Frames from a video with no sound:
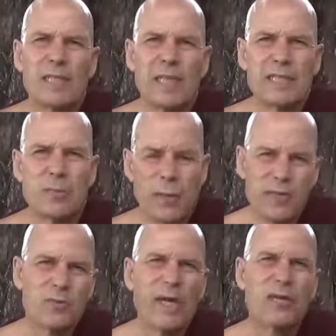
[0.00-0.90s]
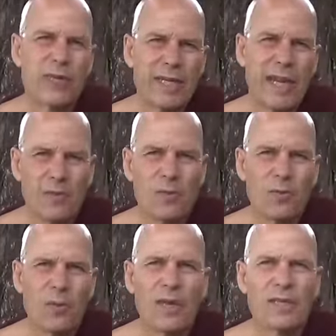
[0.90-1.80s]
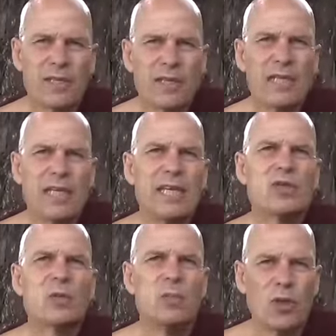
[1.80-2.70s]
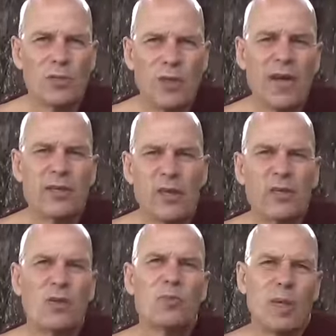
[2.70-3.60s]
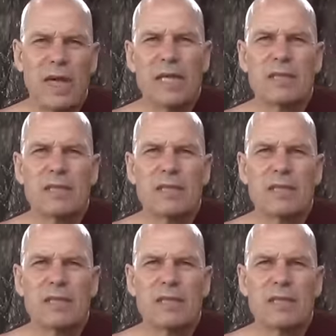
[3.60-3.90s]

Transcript: It's the best way you can help the world is to purify your own mind.